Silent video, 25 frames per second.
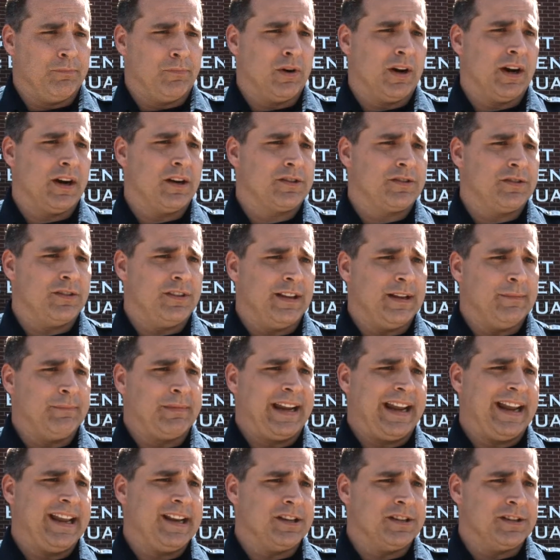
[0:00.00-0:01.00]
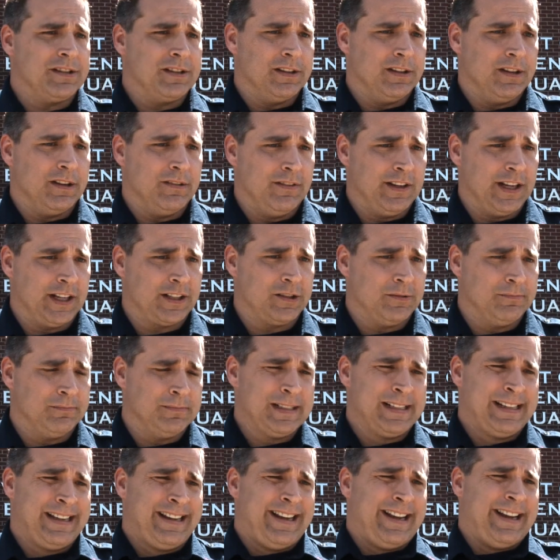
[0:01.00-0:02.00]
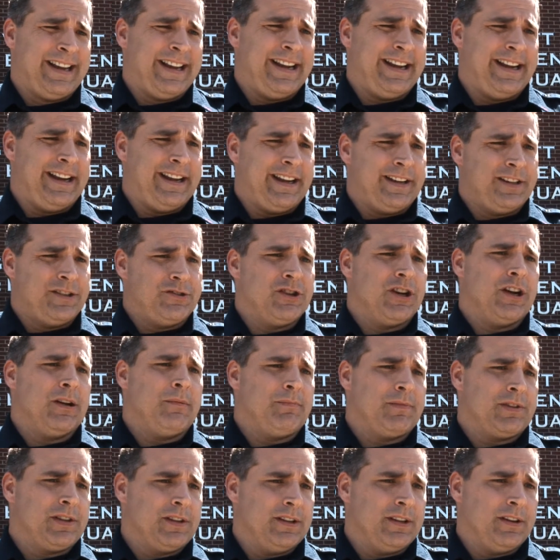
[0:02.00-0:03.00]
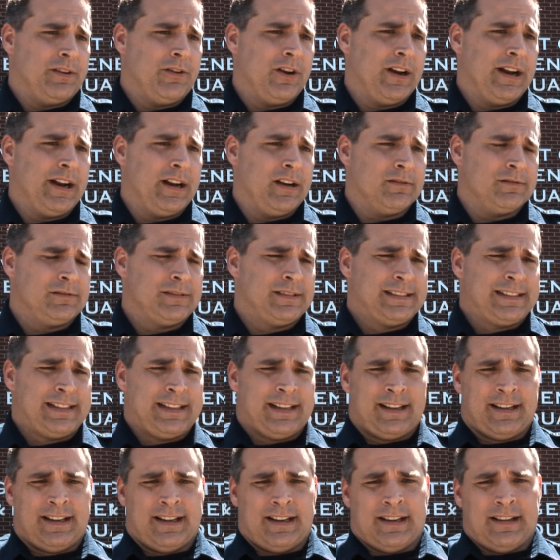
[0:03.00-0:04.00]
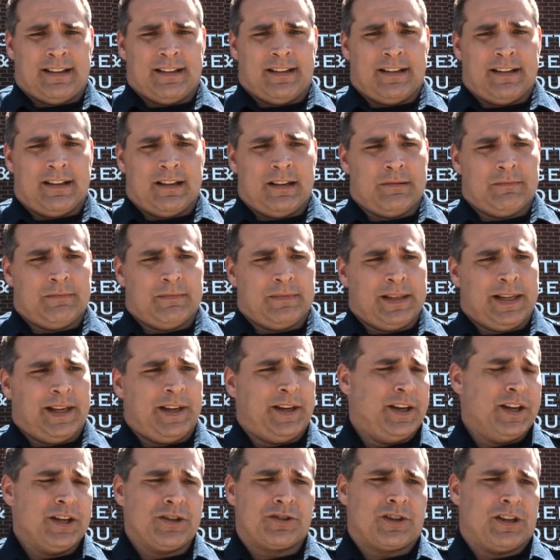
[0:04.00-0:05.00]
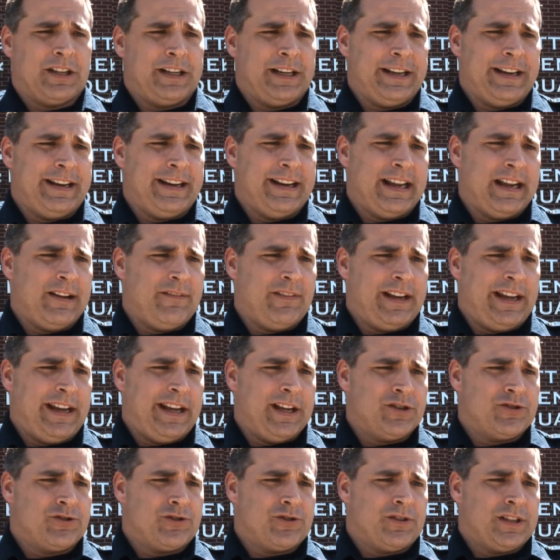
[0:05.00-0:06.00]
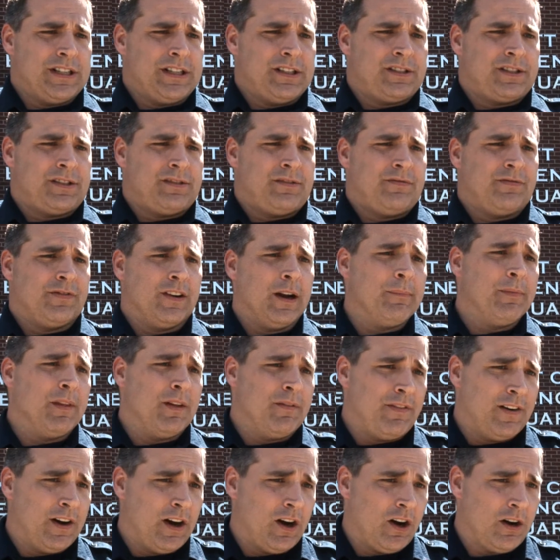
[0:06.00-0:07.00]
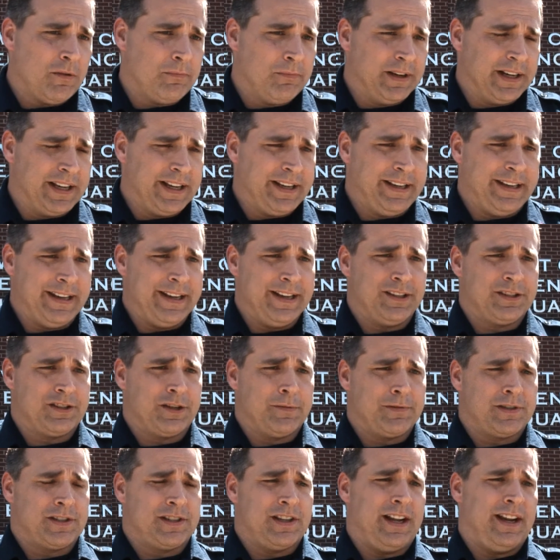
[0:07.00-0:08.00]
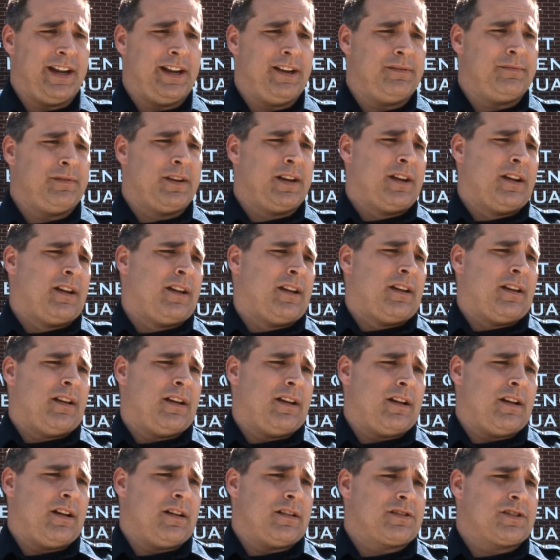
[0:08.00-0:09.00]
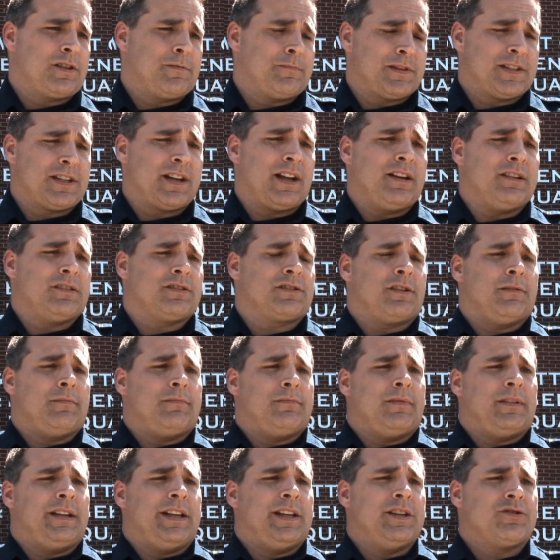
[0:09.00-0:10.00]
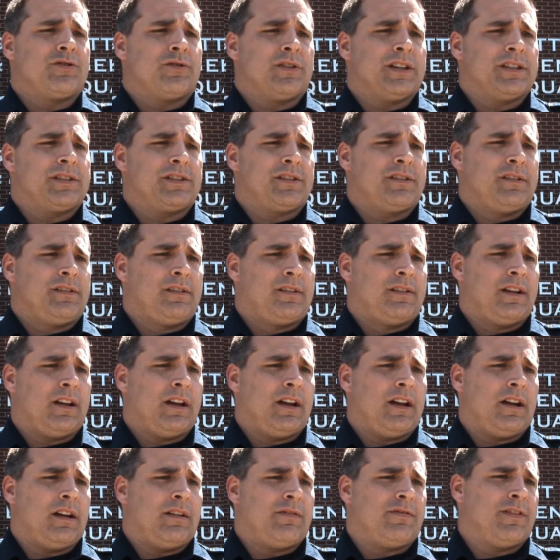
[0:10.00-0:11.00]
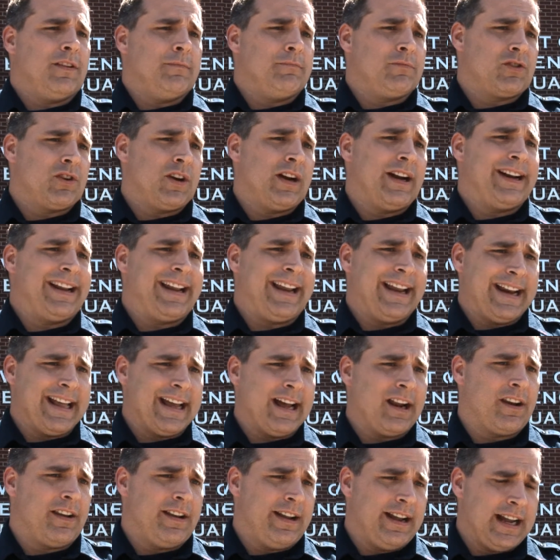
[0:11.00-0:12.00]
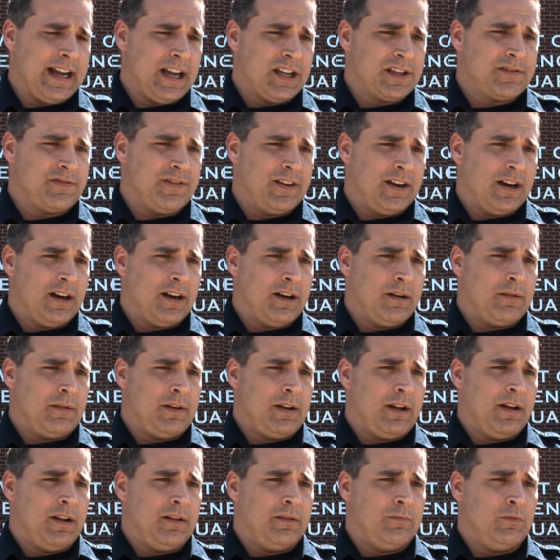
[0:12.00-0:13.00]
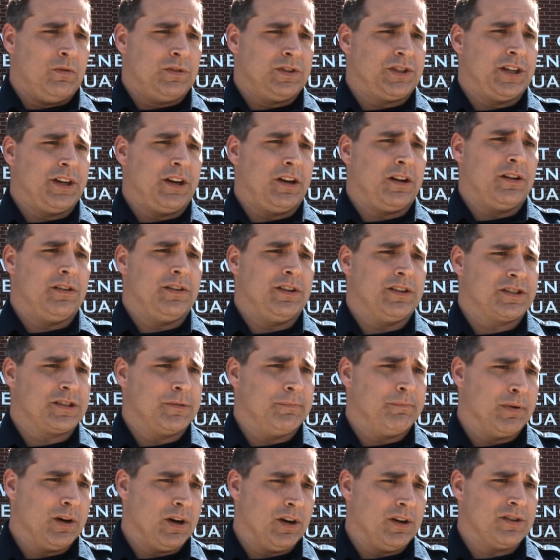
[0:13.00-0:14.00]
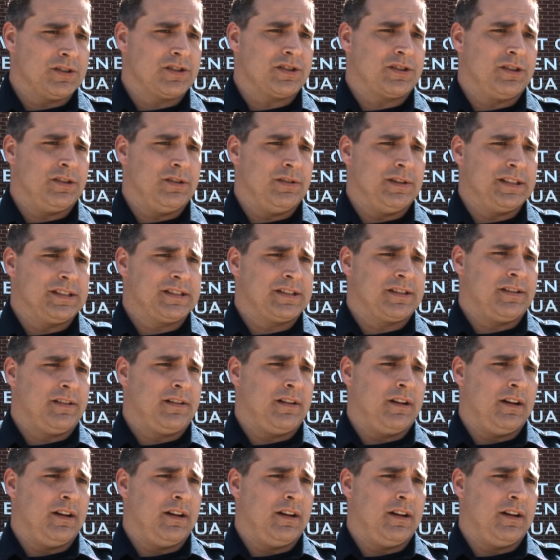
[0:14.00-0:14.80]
Prior to them getting to the victim, he had jumped to the ground. He initially didn't have any injuries from the fall, but he did sustain some injuries from trying to get out of the house fire, which included some burns to his